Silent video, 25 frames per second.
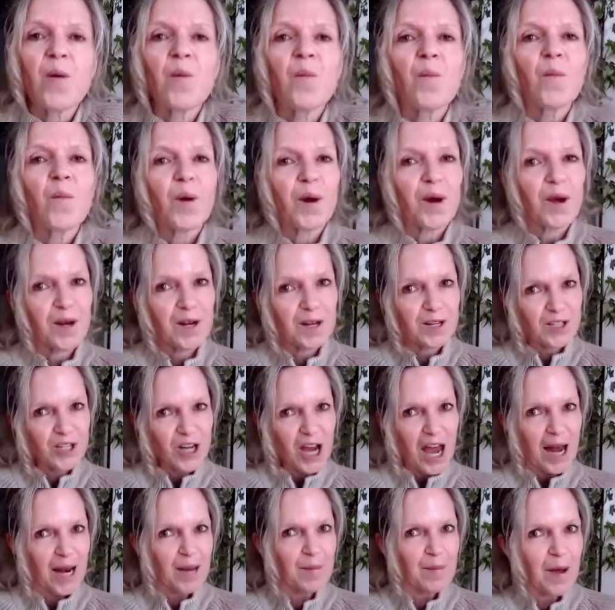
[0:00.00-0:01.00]
We're going to
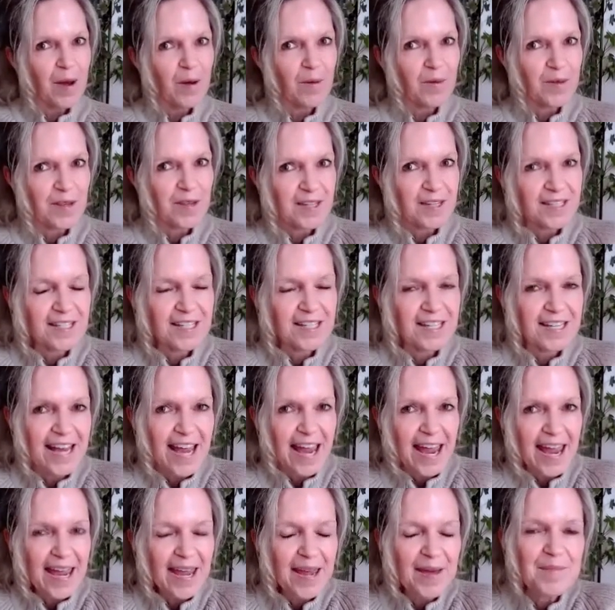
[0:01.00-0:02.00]
chat about this
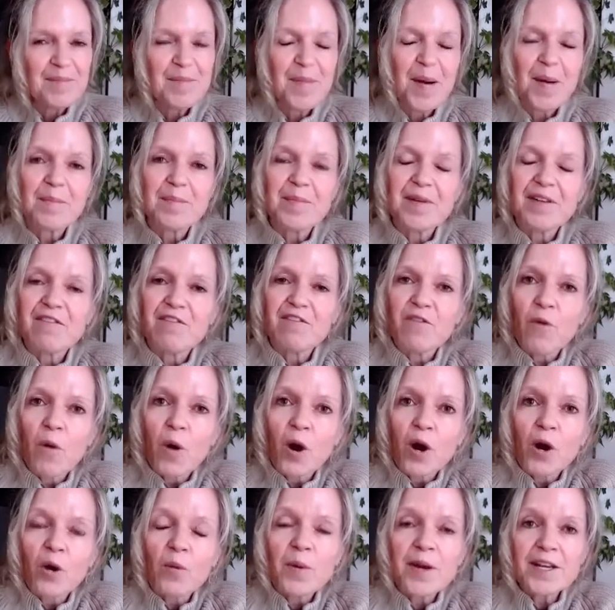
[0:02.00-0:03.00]
today, but
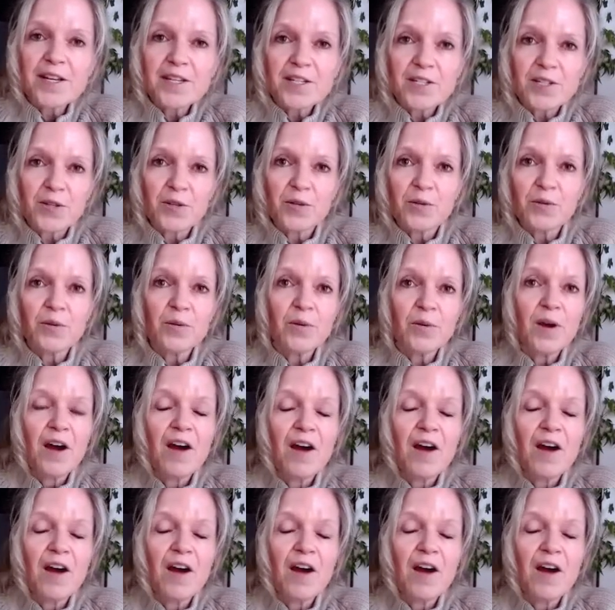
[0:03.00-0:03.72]
before we do,